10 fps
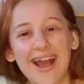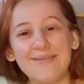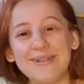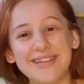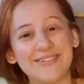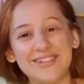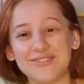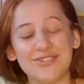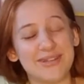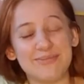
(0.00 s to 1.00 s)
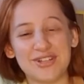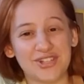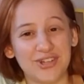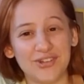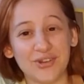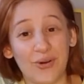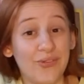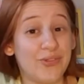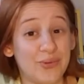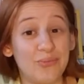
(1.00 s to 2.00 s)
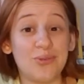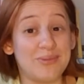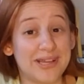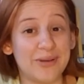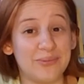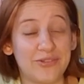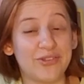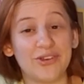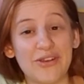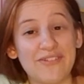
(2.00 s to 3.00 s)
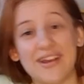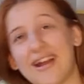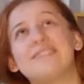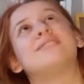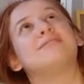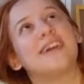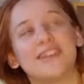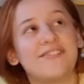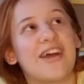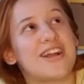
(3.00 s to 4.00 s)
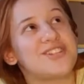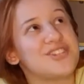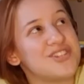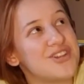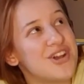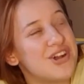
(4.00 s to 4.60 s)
mean there isn't really much clothes on them to begin with, so I don't really know how to rate the fashion.